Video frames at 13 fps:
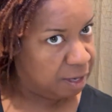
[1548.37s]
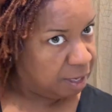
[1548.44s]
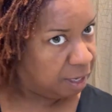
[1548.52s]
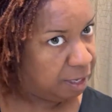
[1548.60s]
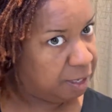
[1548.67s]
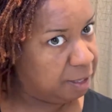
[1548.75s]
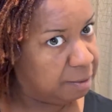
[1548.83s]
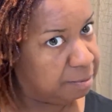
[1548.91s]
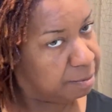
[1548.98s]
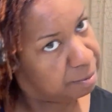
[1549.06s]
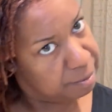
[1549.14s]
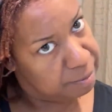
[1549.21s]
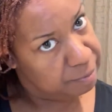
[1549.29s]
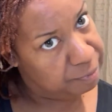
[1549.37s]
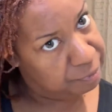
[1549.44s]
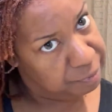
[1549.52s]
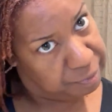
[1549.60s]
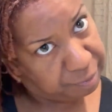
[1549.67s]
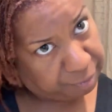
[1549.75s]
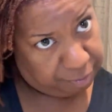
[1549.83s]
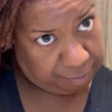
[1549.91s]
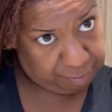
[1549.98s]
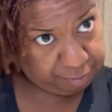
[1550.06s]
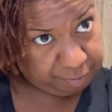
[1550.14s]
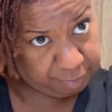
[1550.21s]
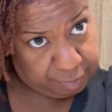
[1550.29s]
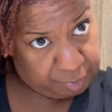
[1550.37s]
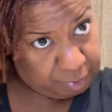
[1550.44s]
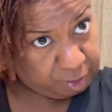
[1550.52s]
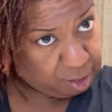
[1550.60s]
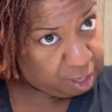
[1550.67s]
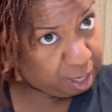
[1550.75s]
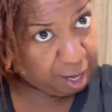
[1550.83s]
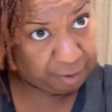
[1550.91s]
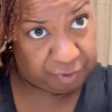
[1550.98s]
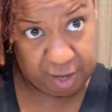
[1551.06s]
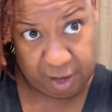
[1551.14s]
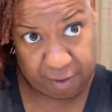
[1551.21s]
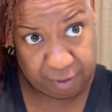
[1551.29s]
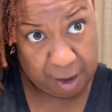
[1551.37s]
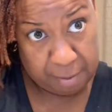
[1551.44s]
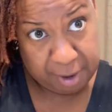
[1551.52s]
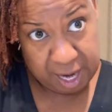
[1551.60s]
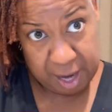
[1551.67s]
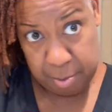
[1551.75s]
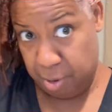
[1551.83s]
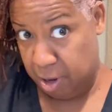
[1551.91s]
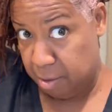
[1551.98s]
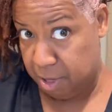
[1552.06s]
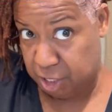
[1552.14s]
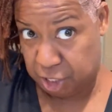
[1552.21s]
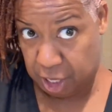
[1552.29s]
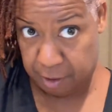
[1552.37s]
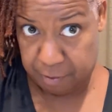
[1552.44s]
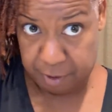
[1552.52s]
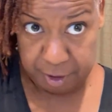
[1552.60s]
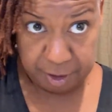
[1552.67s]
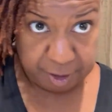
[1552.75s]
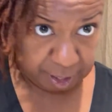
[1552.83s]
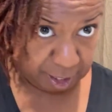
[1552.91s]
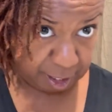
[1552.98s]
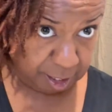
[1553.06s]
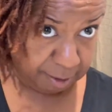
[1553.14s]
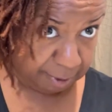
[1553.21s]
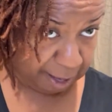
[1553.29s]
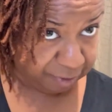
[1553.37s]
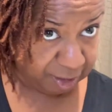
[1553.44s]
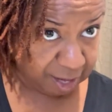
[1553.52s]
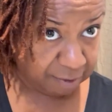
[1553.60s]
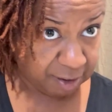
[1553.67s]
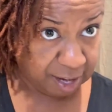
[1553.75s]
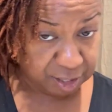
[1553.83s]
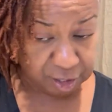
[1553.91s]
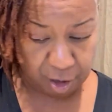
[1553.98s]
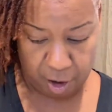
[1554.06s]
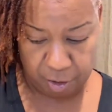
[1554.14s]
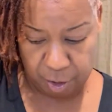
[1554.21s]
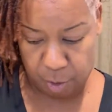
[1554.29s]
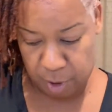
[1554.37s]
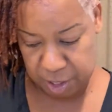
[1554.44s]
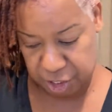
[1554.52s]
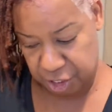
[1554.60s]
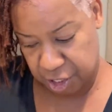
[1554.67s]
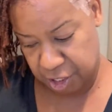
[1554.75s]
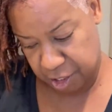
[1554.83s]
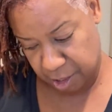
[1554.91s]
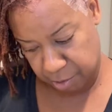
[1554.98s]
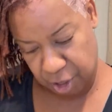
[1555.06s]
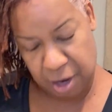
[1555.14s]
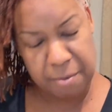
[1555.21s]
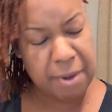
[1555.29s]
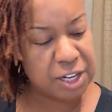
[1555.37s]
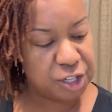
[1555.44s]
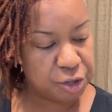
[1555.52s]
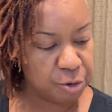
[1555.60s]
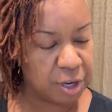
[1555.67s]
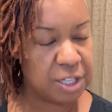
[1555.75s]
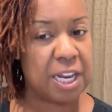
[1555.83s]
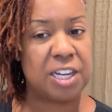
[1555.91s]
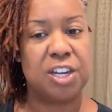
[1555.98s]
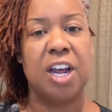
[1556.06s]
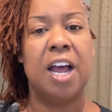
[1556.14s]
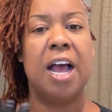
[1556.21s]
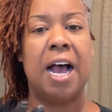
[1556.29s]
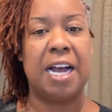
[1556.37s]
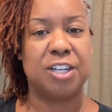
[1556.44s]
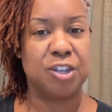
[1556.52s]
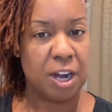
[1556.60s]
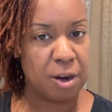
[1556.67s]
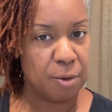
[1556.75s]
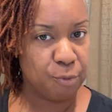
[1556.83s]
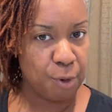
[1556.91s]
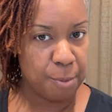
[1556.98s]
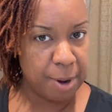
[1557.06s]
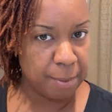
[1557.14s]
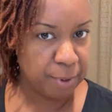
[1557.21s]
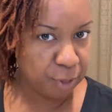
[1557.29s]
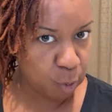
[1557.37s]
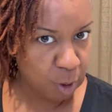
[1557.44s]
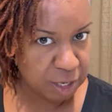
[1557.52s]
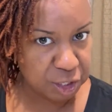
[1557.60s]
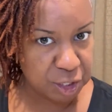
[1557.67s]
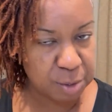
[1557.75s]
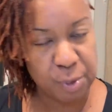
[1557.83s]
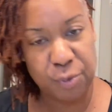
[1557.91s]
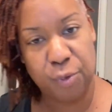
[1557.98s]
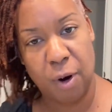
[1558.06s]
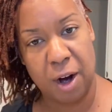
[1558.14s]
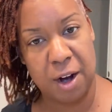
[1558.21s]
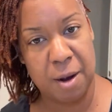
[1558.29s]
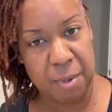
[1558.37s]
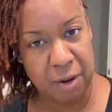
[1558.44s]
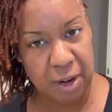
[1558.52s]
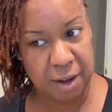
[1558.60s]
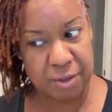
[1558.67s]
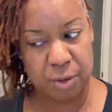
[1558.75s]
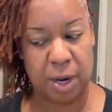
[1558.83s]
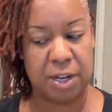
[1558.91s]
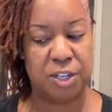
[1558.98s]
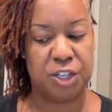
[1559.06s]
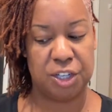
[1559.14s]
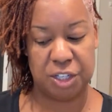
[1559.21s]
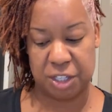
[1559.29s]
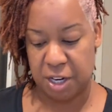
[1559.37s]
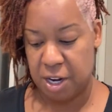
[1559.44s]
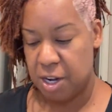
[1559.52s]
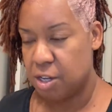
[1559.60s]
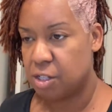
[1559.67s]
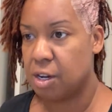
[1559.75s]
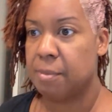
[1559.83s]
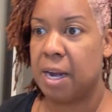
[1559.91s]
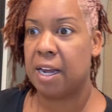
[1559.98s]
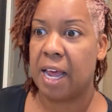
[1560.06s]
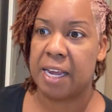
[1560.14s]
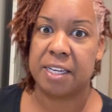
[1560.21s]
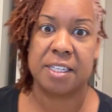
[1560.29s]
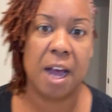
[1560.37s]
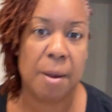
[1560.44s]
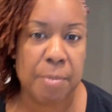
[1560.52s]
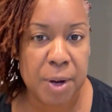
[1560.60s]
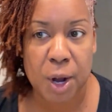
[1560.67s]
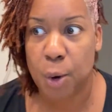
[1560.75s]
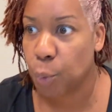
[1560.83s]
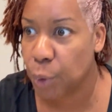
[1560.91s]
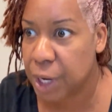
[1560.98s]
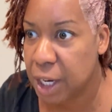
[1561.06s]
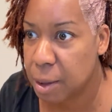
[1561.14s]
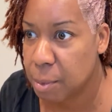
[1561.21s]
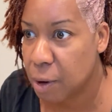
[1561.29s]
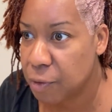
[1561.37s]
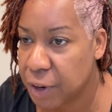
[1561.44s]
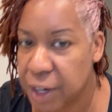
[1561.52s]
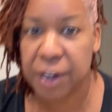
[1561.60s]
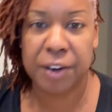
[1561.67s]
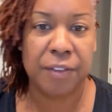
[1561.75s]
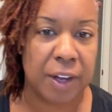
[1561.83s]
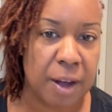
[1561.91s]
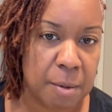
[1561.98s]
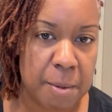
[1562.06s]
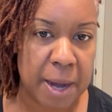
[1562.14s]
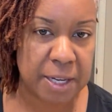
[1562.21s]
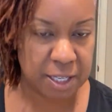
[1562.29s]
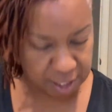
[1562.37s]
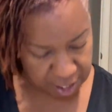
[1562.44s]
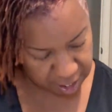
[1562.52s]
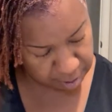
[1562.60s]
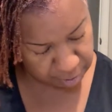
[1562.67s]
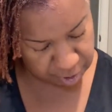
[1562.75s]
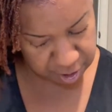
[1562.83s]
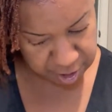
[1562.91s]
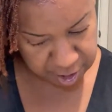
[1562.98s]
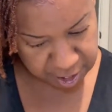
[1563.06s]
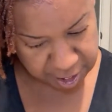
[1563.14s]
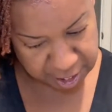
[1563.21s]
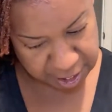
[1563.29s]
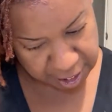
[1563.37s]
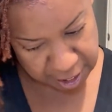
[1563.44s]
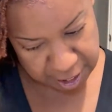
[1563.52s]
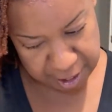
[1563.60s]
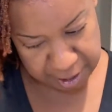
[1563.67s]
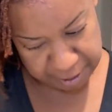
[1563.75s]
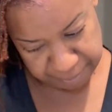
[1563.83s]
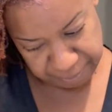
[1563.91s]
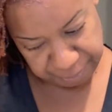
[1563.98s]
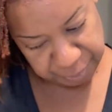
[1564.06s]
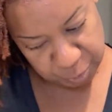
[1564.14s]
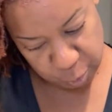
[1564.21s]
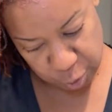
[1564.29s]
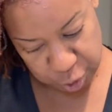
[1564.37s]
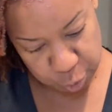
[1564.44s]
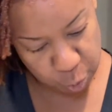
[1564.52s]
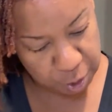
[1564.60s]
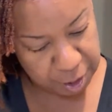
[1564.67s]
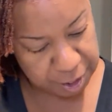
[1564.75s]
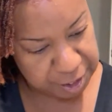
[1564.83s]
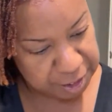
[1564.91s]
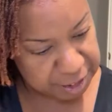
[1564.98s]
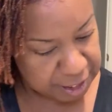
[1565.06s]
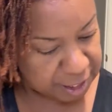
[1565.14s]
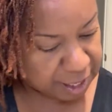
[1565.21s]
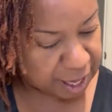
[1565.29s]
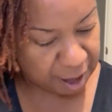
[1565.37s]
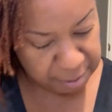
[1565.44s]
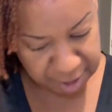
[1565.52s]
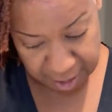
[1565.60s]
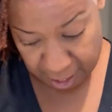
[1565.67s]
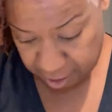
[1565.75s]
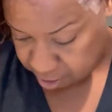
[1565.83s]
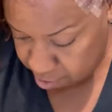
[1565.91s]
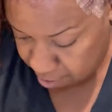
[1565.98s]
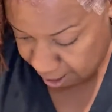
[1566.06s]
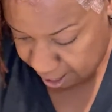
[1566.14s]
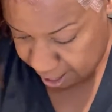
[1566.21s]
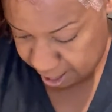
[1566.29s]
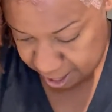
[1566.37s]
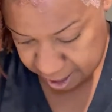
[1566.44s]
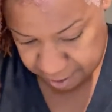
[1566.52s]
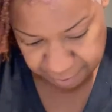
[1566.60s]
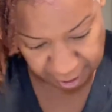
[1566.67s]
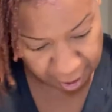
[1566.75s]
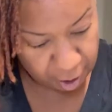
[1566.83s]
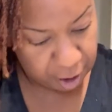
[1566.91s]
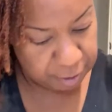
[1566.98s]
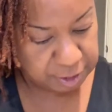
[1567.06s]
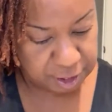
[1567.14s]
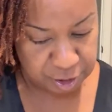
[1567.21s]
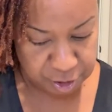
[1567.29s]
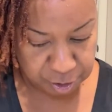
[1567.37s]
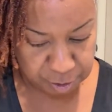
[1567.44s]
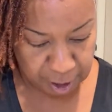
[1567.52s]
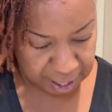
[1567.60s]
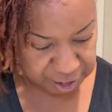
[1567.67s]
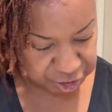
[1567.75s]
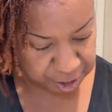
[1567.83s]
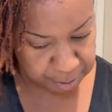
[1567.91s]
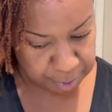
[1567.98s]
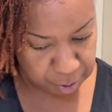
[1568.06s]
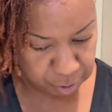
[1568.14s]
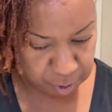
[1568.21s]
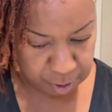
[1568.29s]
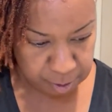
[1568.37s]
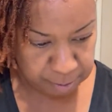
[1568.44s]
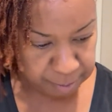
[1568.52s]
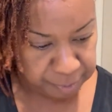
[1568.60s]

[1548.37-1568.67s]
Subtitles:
Um, So yeah, I think I've got my head pretty much covered. I think I've answered all the questions. I'm trying to make sure because I try to remember the questions before I come on live so I can so I'm like stopping and reading them over here and then coming back to the camera. Which was, how many locks do I have? How often do I shampoo them?